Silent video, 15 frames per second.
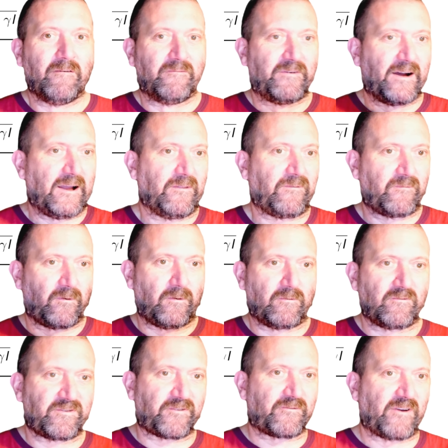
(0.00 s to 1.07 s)
that
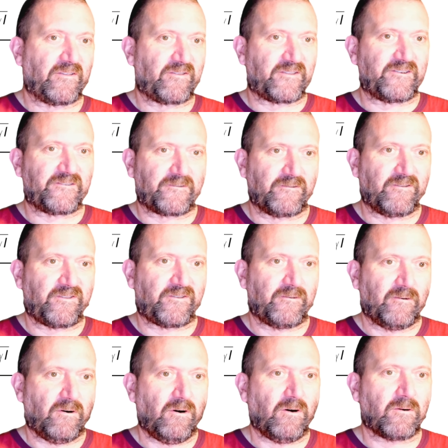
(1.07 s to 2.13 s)
those transitions
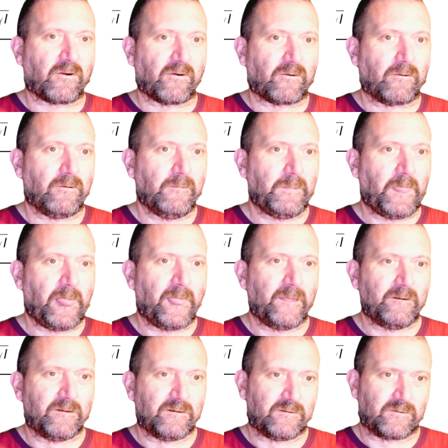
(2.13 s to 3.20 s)
occur.
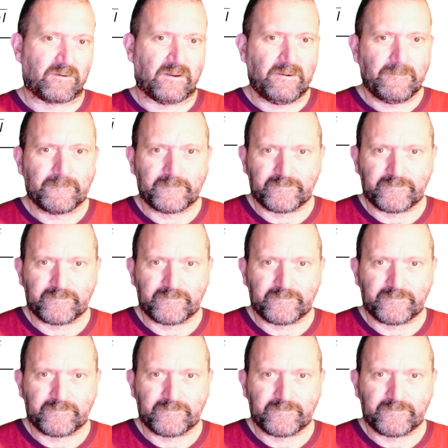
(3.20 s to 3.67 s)
Okay.